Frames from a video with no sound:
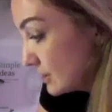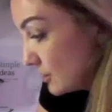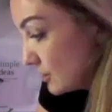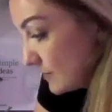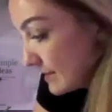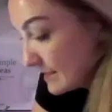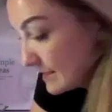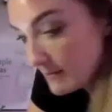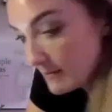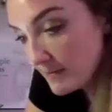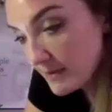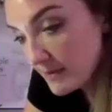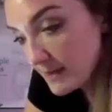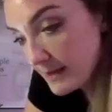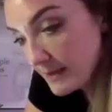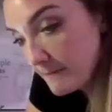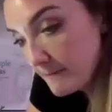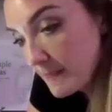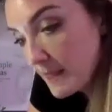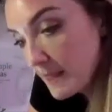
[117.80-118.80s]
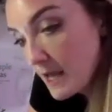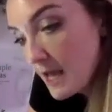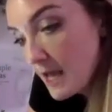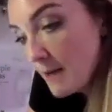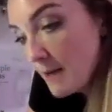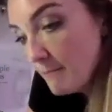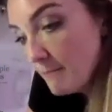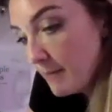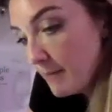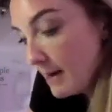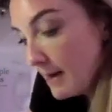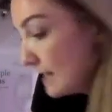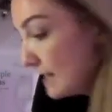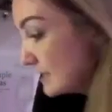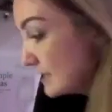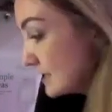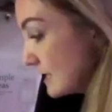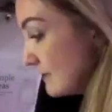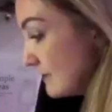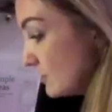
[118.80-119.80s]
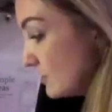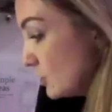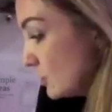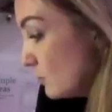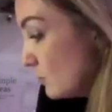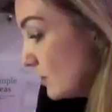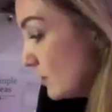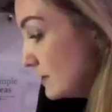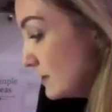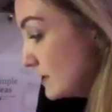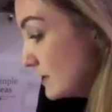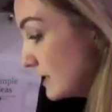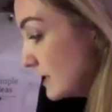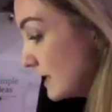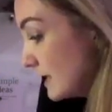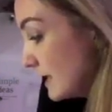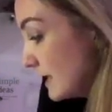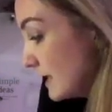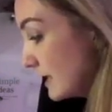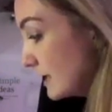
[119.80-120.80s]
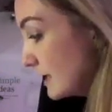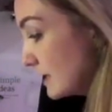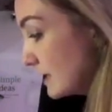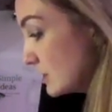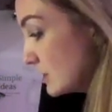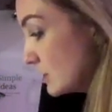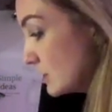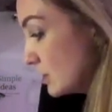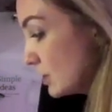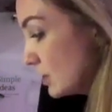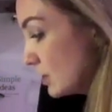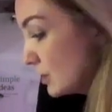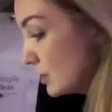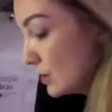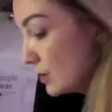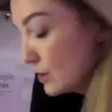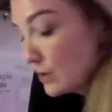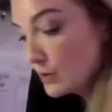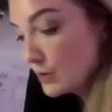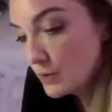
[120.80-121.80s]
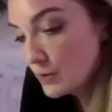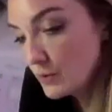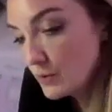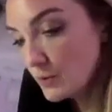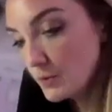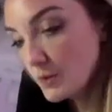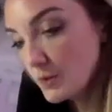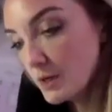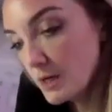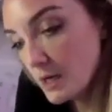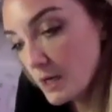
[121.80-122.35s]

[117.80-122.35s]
doing something. But if you're wanting to